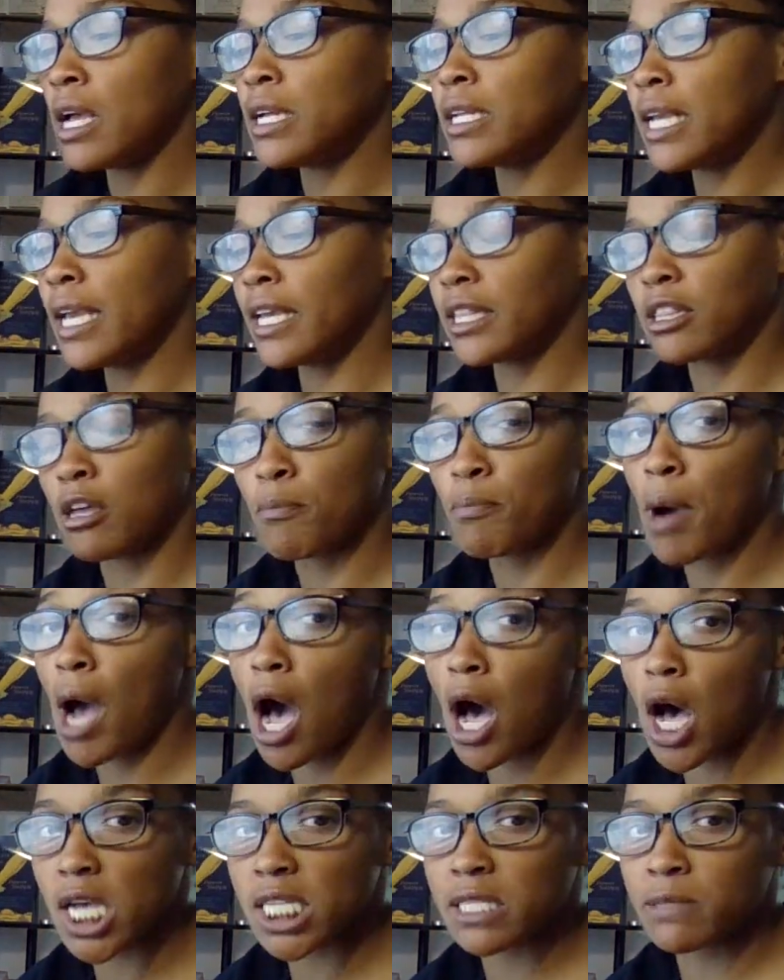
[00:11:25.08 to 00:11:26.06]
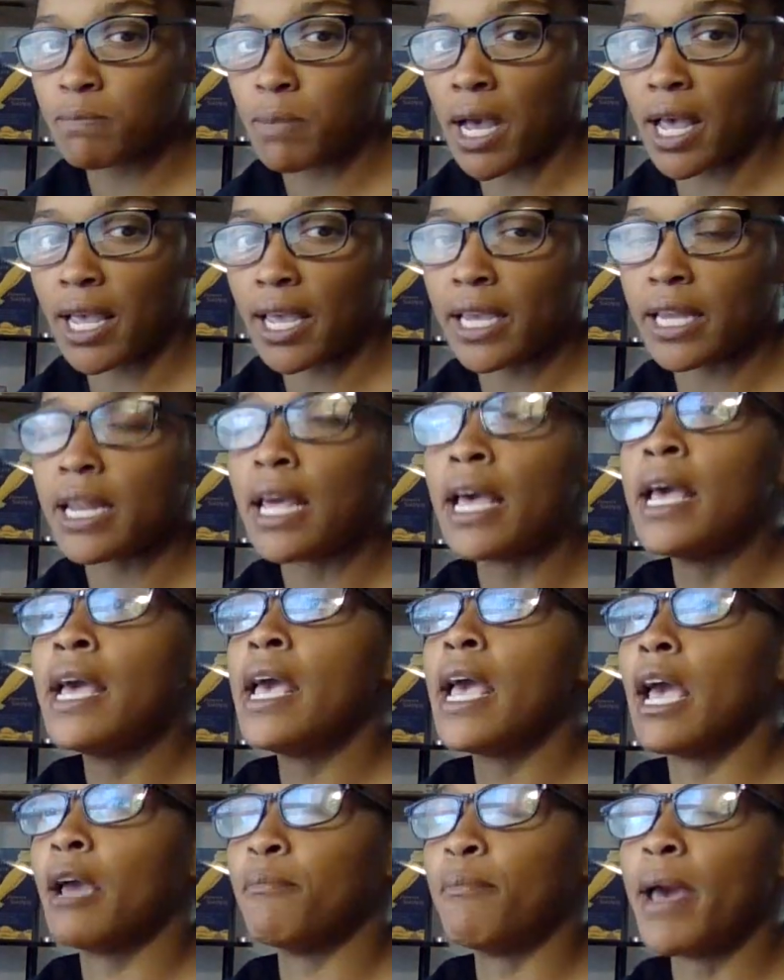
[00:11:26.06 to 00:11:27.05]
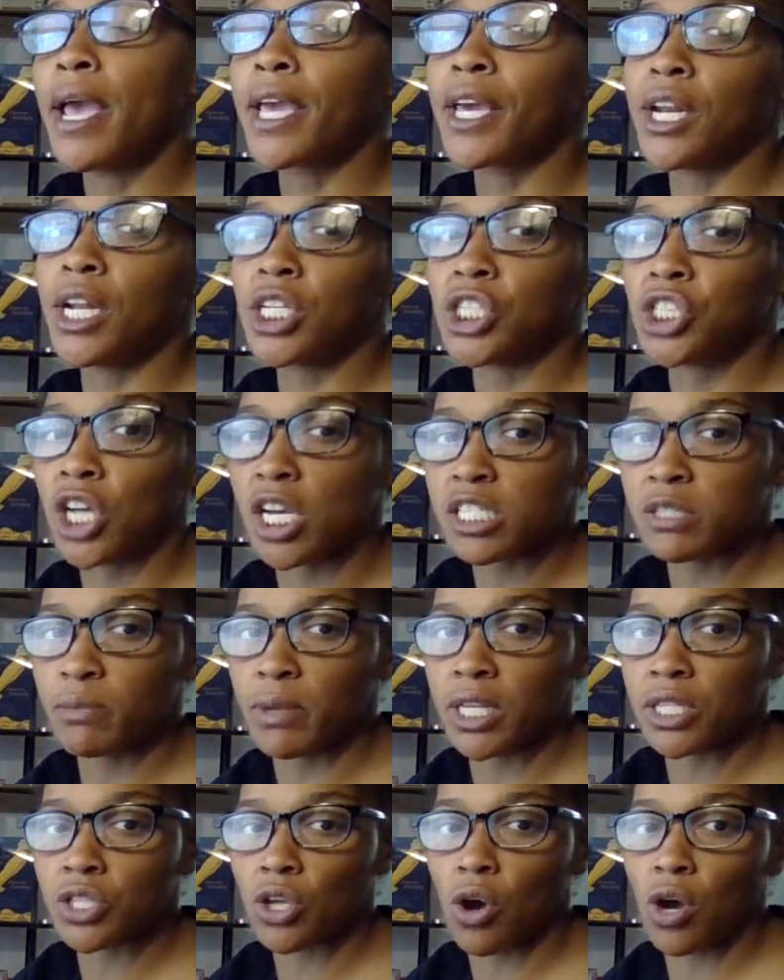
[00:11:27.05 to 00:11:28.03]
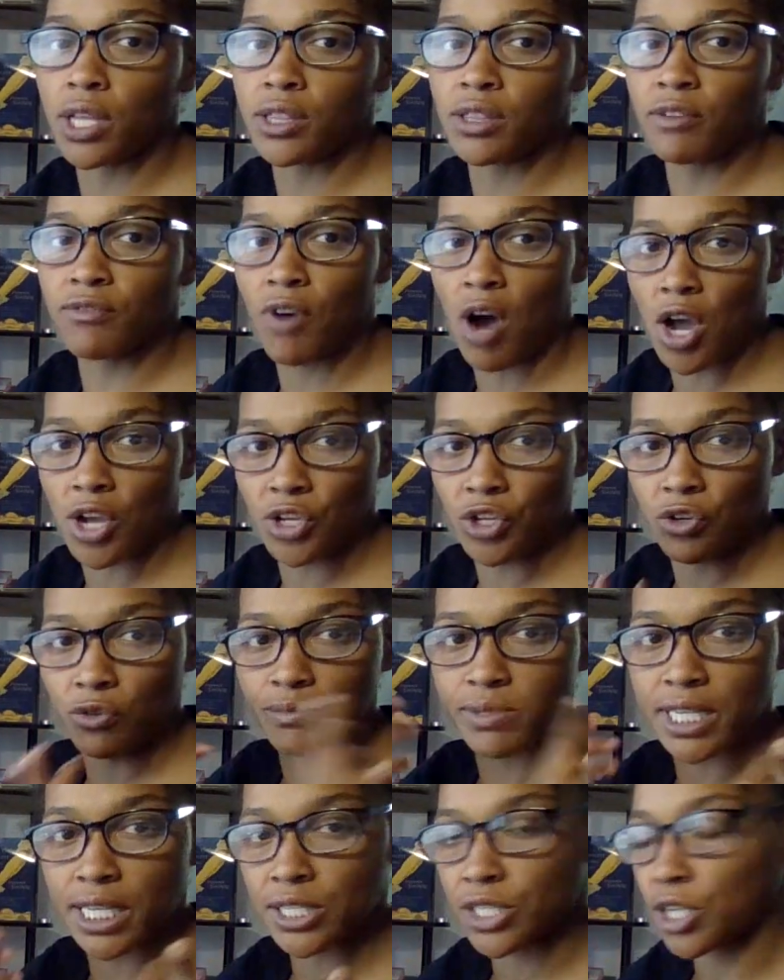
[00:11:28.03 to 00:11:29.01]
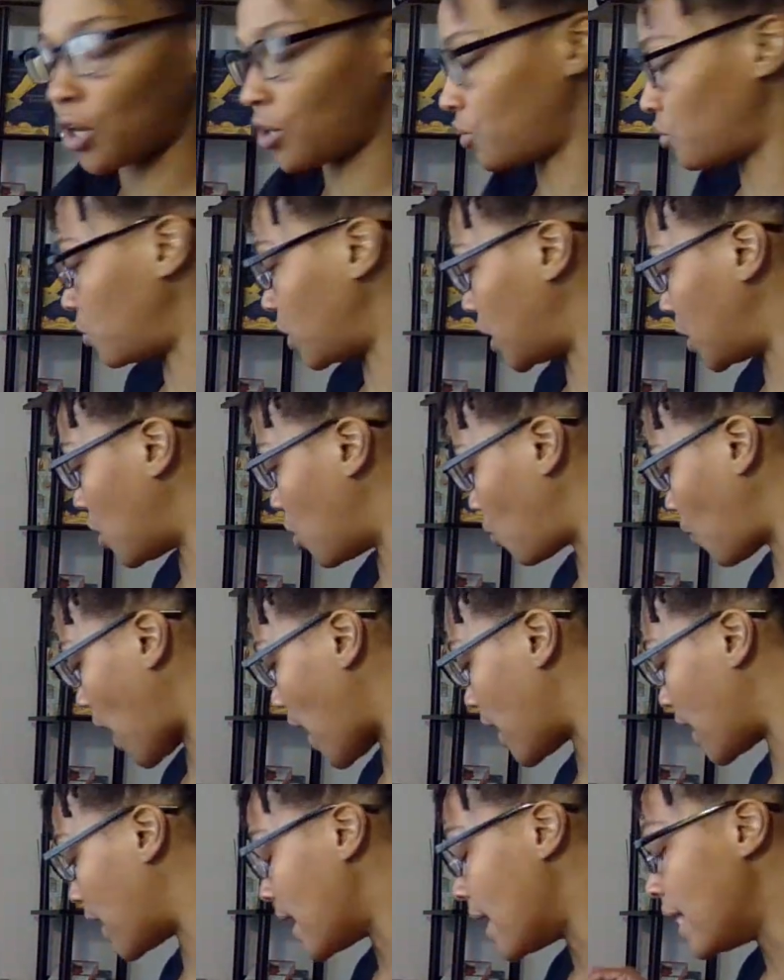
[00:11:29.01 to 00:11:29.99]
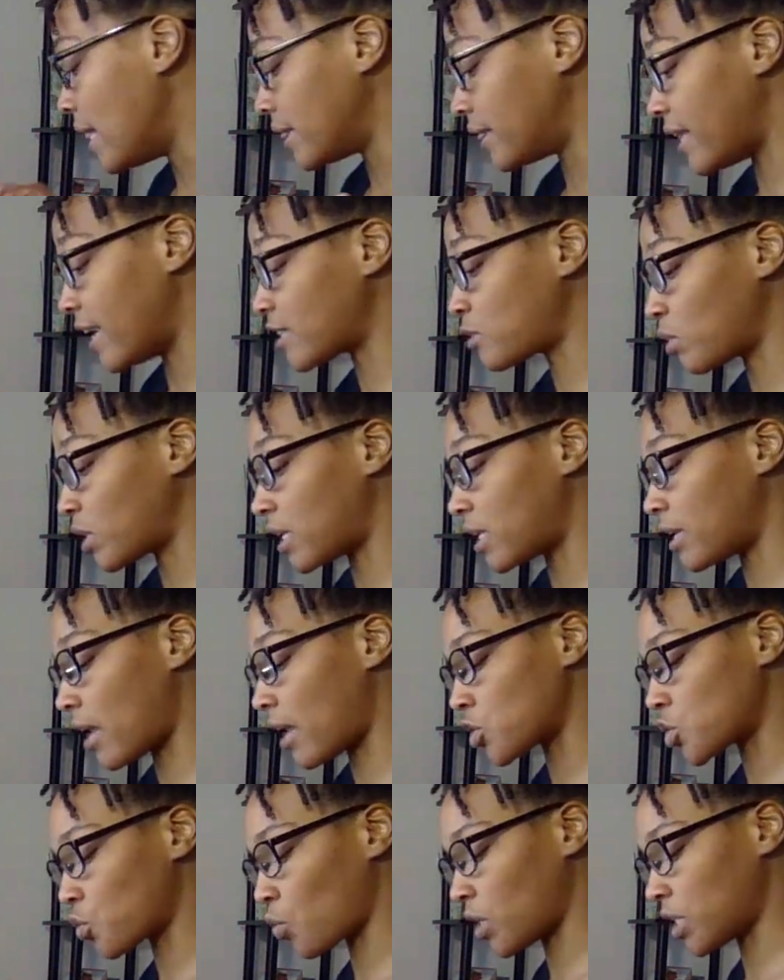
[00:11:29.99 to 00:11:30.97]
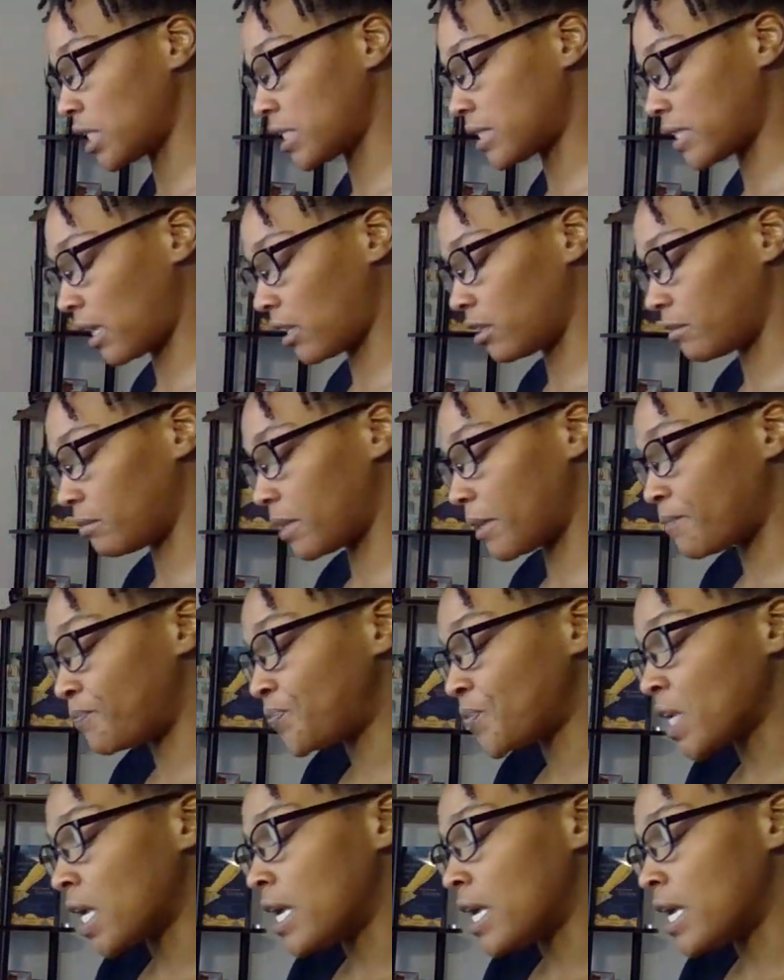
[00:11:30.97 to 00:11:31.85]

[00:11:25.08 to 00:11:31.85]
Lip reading: hit the pause button and make an adjustment on the volumes internally, okay? That's what the Nine of Swords is telling me.